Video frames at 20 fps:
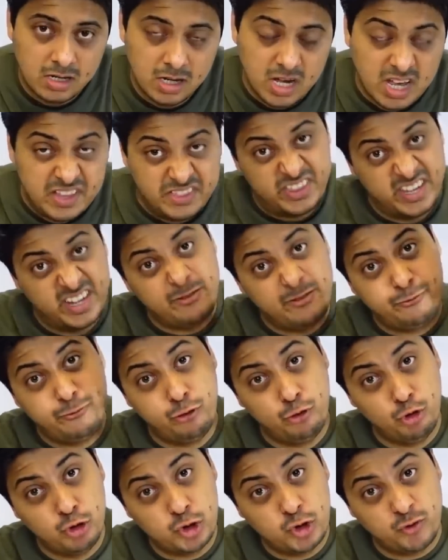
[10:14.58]
There are
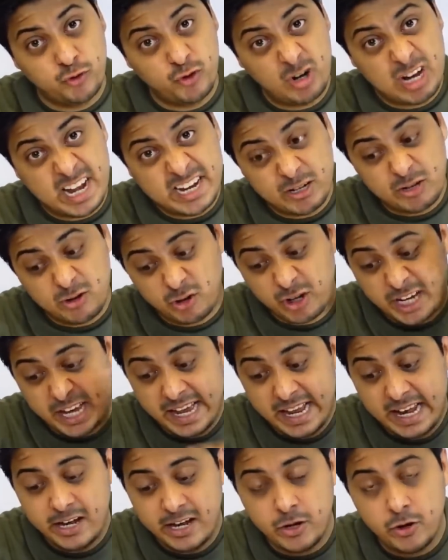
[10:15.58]
fools who would like to kill
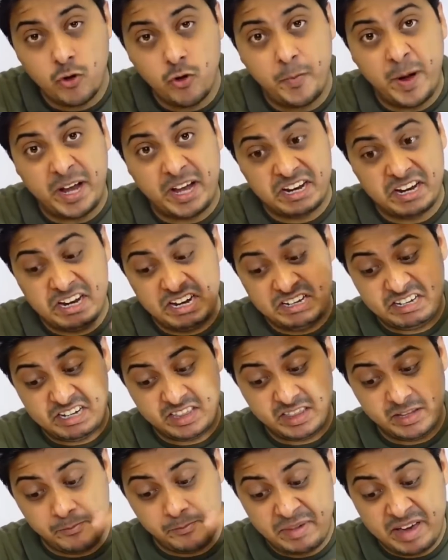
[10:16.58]
you by connecting the
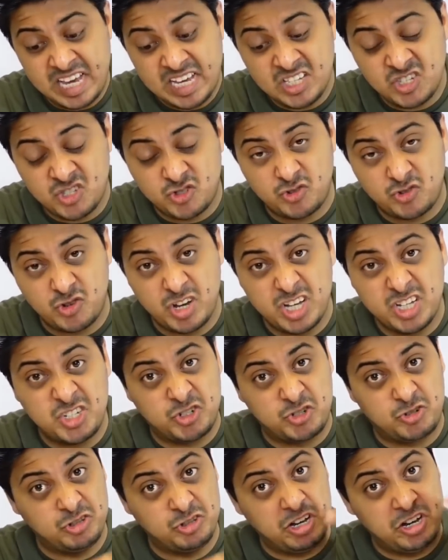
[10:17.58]
main switch to the
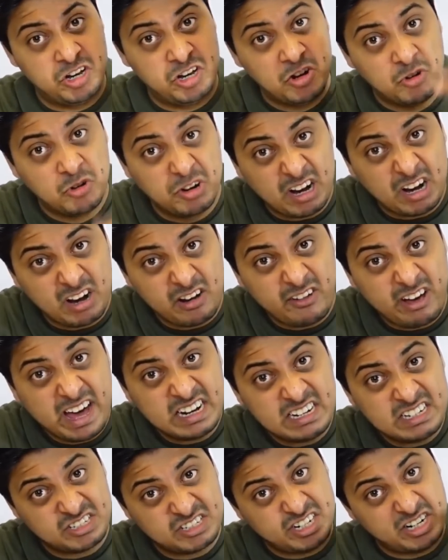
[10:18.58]
neutral wire
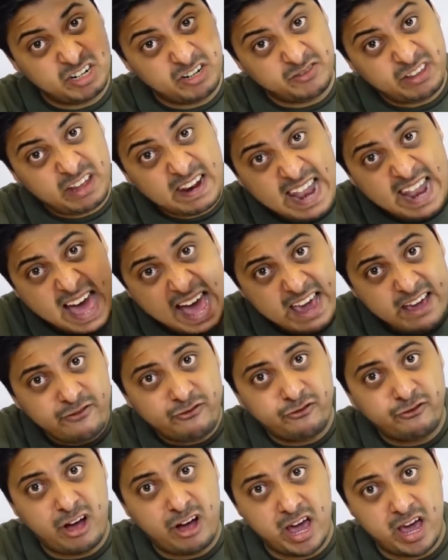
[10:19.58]
instead of the live
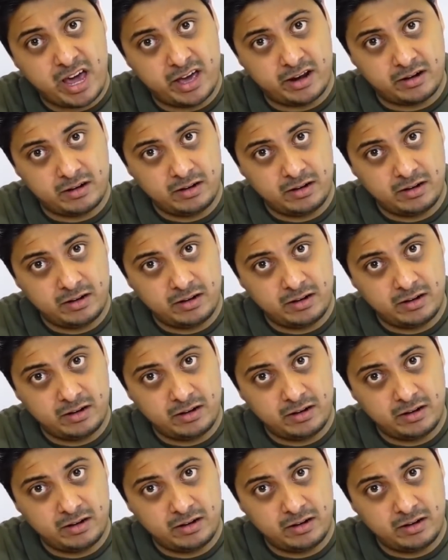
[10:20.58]
wire.